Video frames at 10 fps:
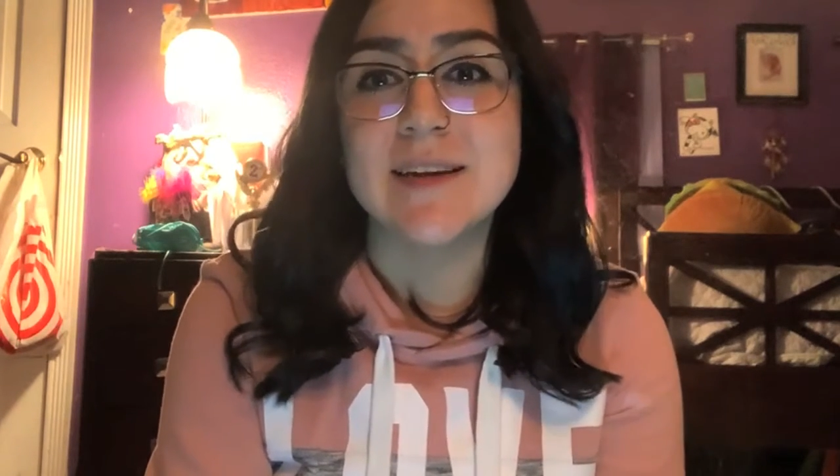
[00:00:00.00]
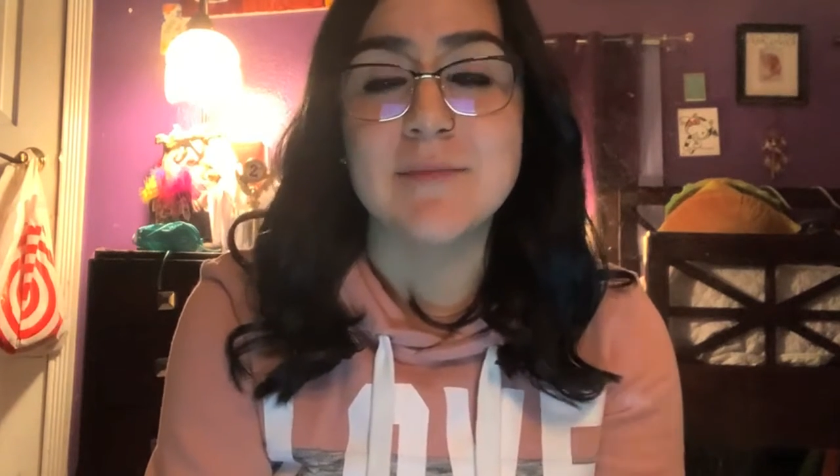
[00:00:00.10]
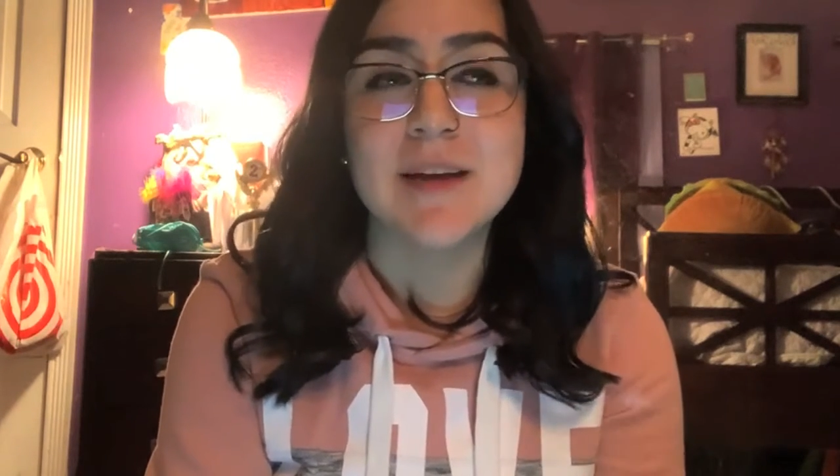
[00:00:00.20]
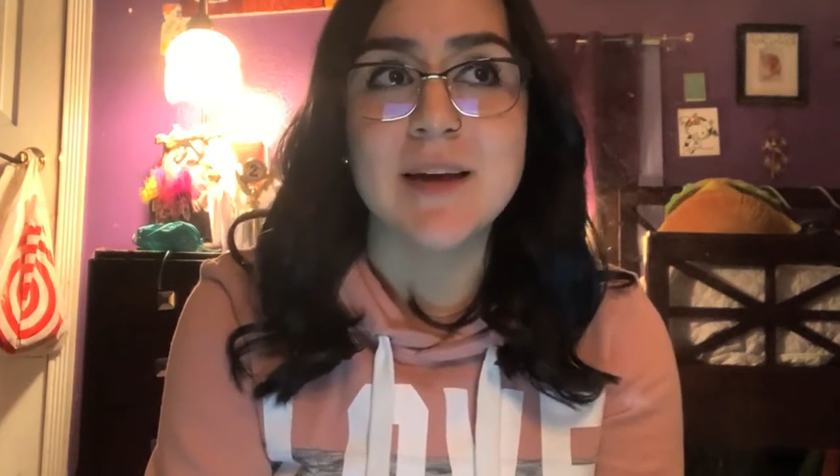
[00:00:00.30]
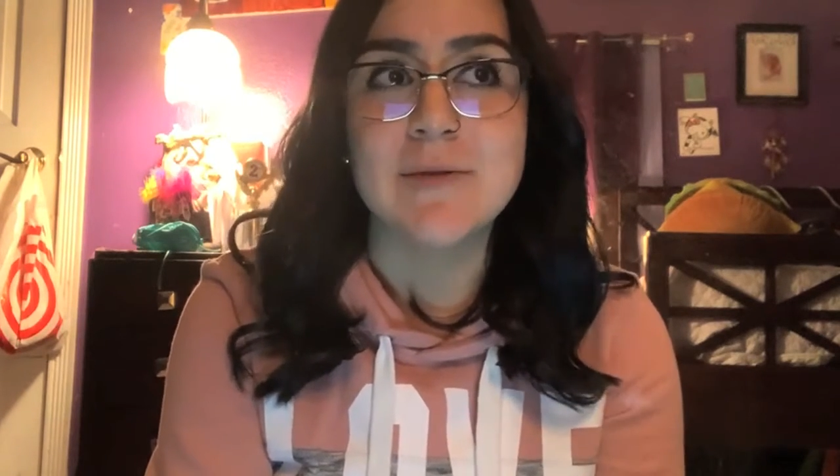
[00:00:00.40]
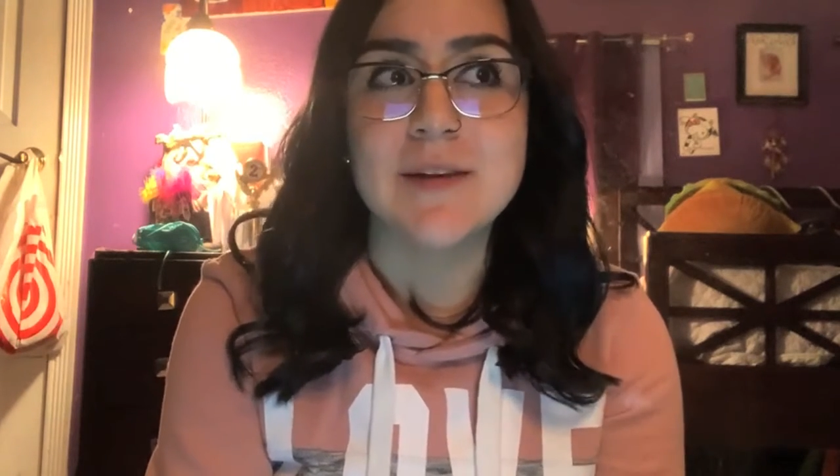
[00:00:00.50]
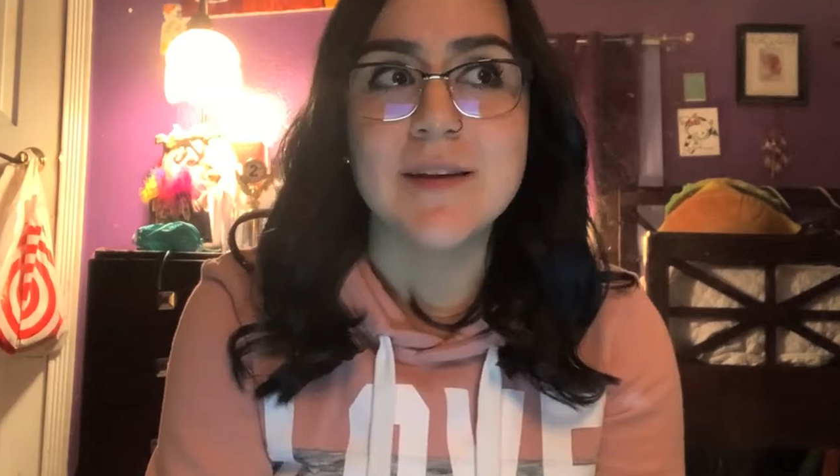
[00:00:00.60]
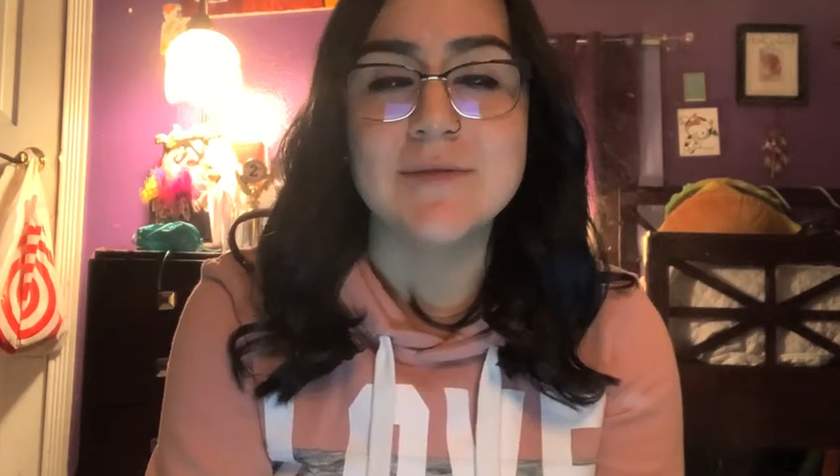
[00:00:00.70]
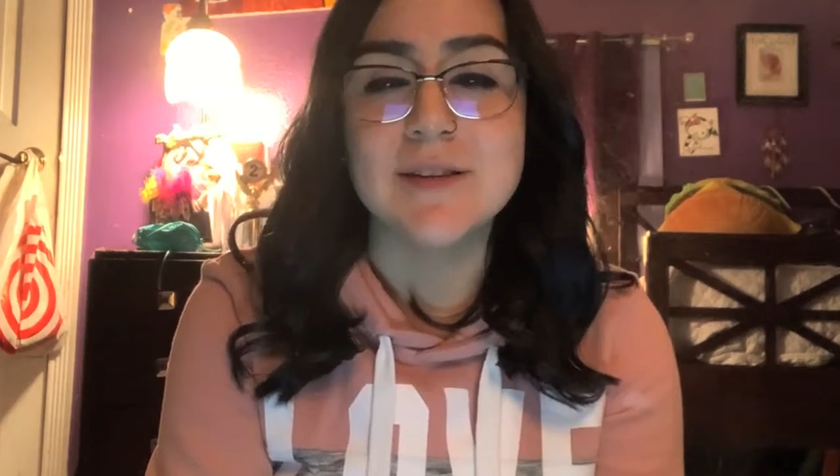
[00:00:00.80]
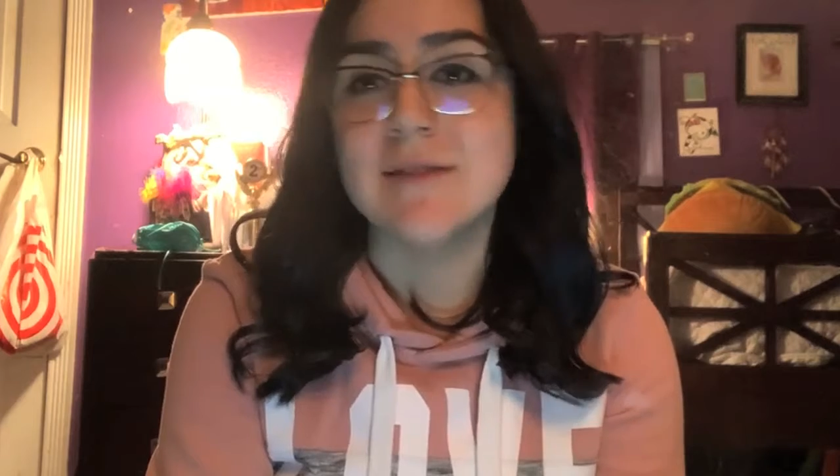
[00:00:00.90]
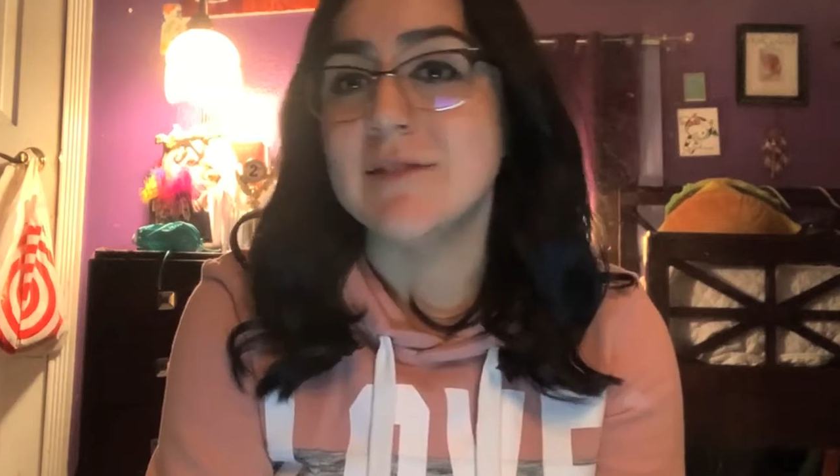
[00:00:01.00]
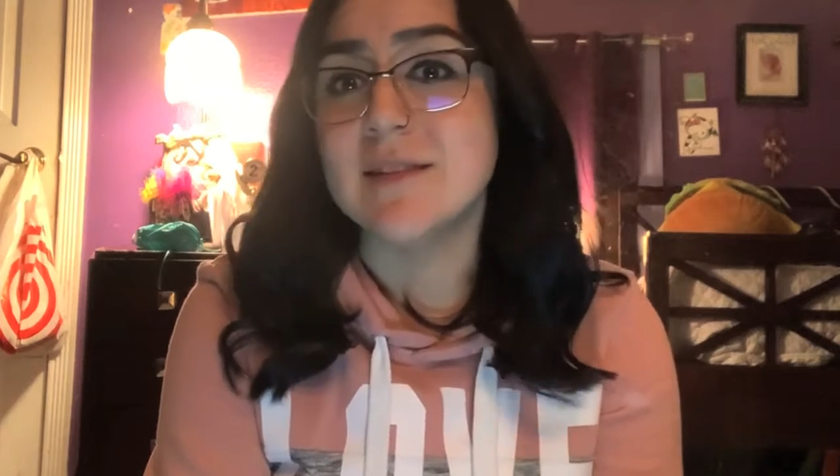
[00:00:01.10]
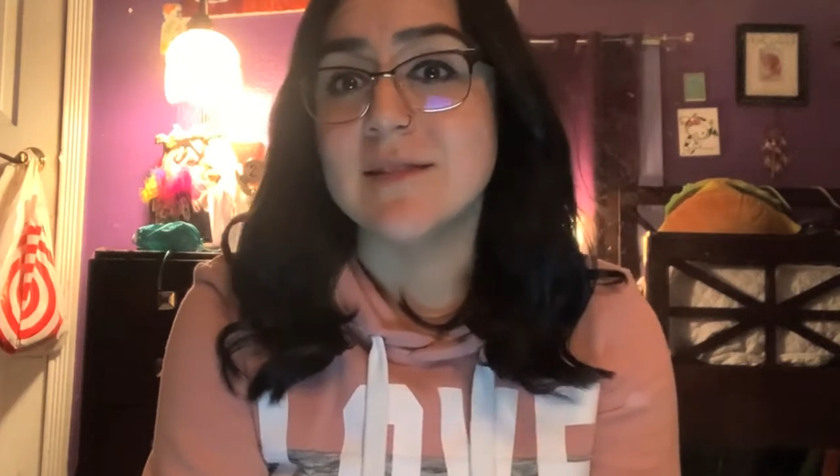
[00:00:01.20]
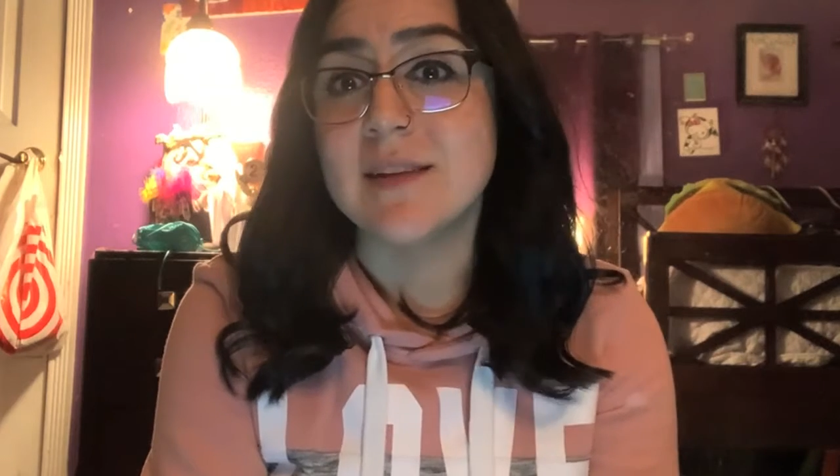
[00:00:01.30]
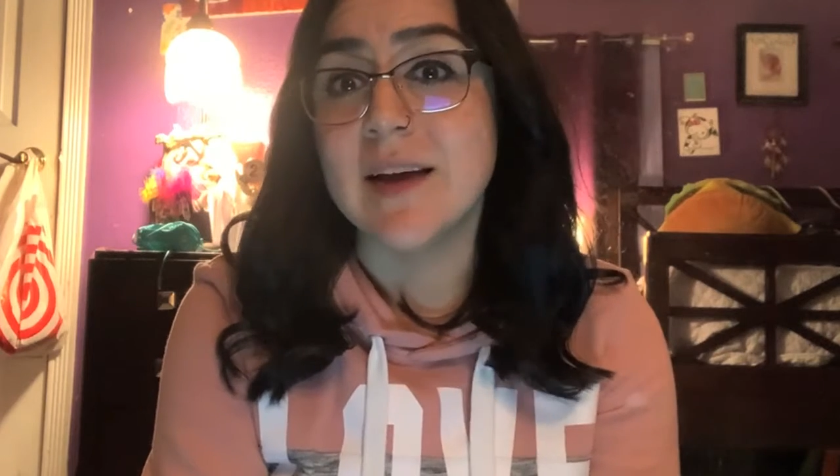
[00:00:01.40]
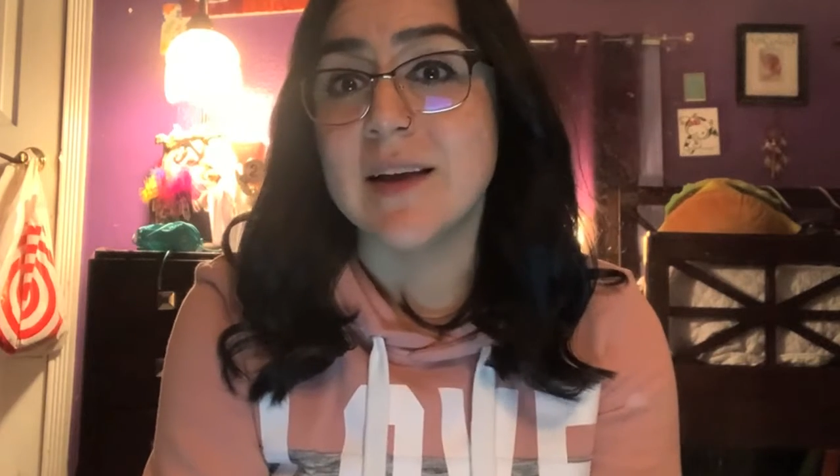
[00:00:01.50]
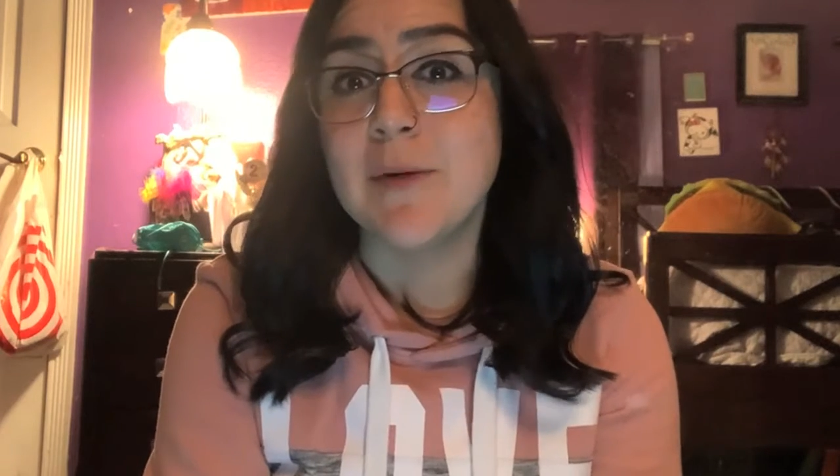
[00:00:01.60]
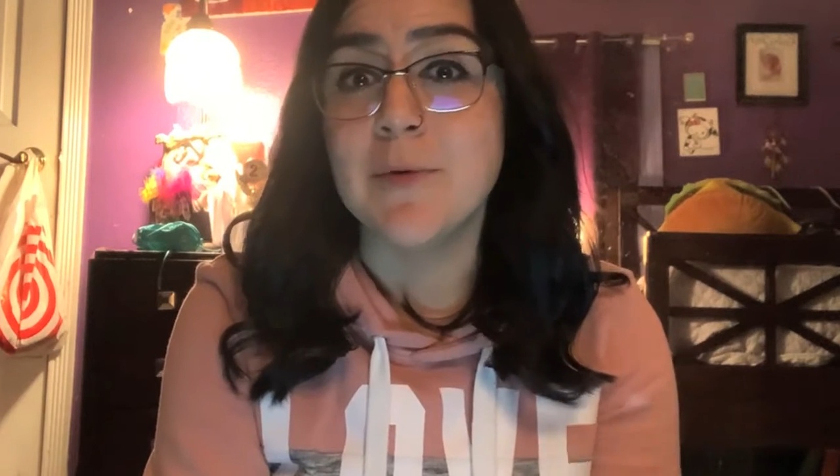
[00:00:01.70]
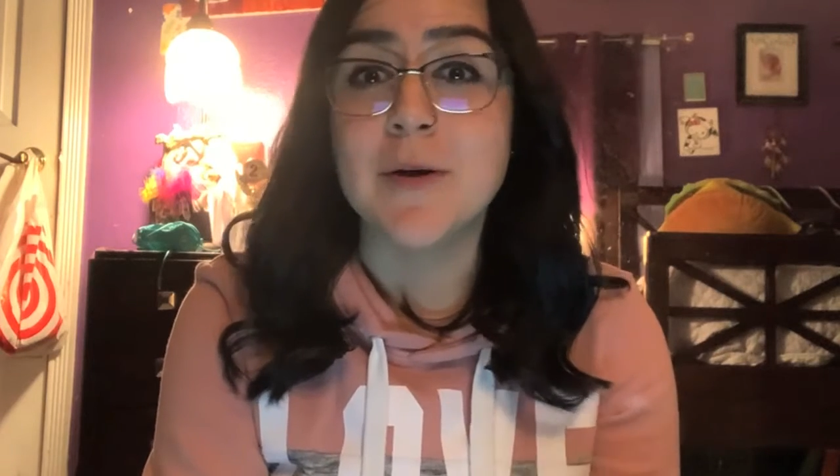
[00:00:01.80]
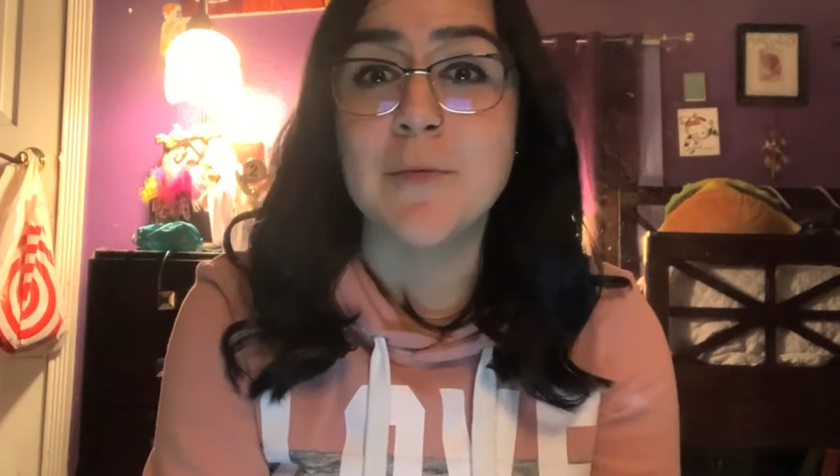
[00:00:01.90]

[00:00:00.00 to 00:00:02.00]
I mean, I would love to live in a society where